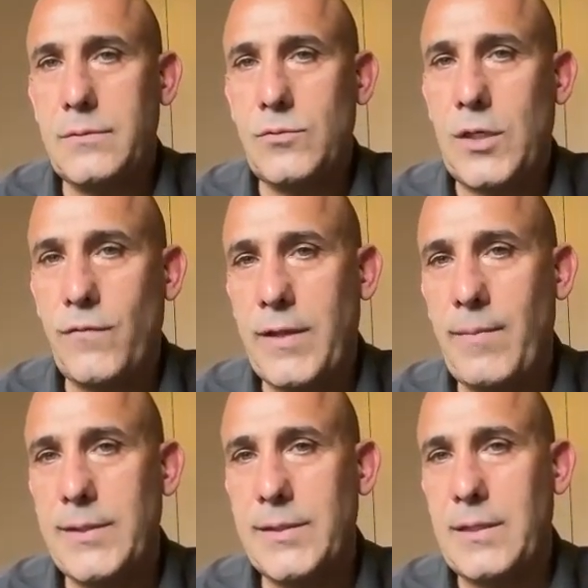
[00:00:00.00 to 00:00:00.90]
One of
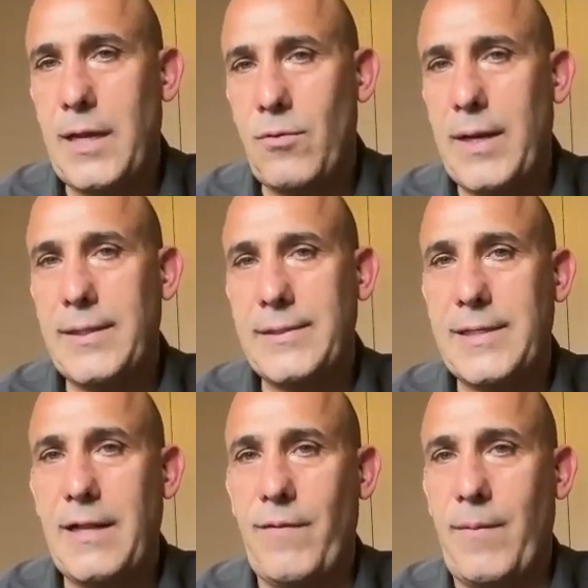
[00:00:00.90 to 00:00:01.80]
them is Iran
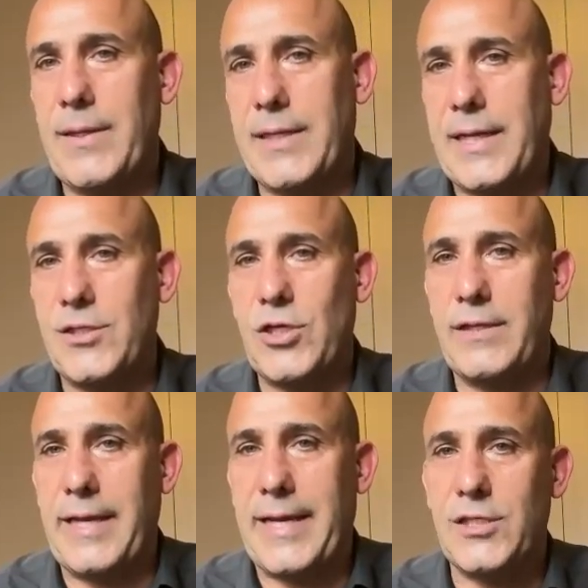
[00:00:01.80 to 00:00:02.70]
itself. I mean,
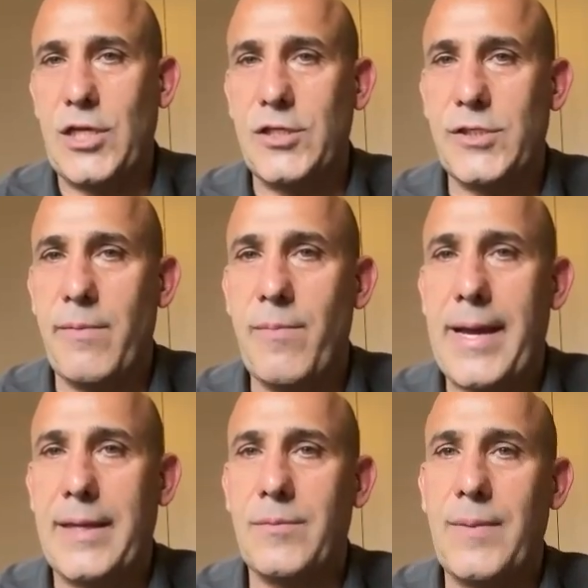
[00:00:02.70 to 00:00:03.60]
they can change their
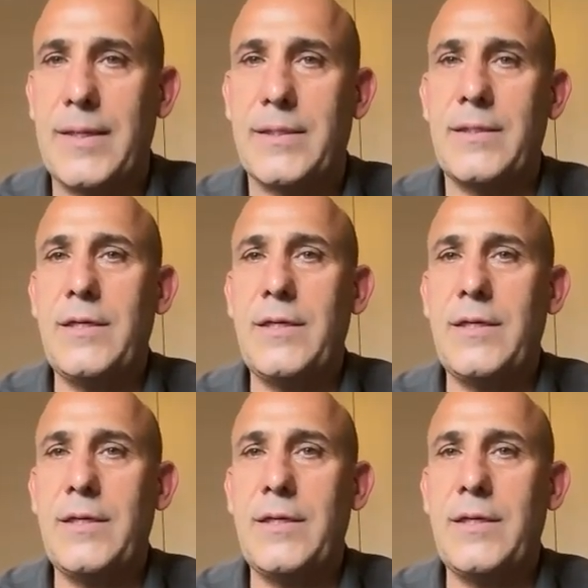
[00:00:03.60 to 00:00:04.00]
mind, but